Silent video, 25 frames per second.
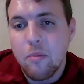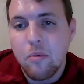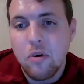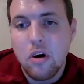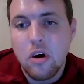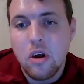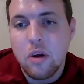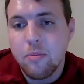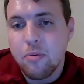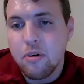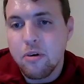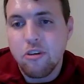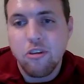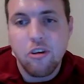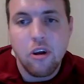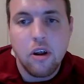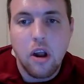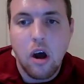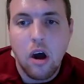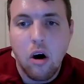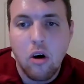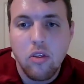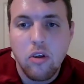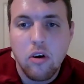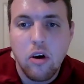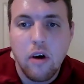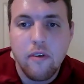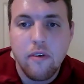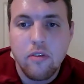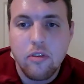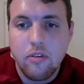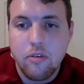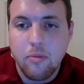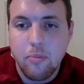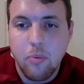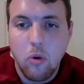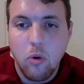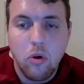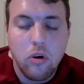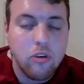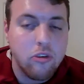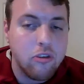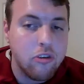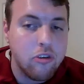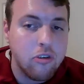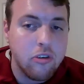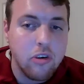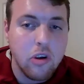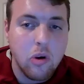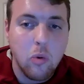I really appreciate all the love and support.
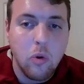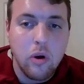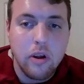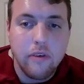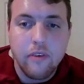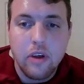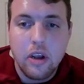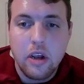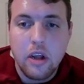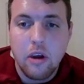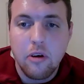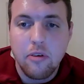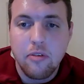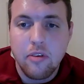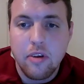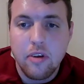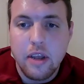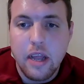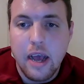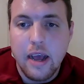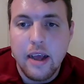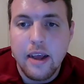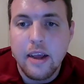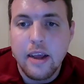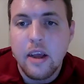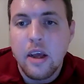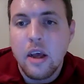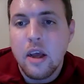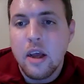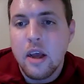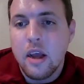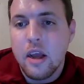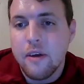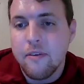It's just a quick video today.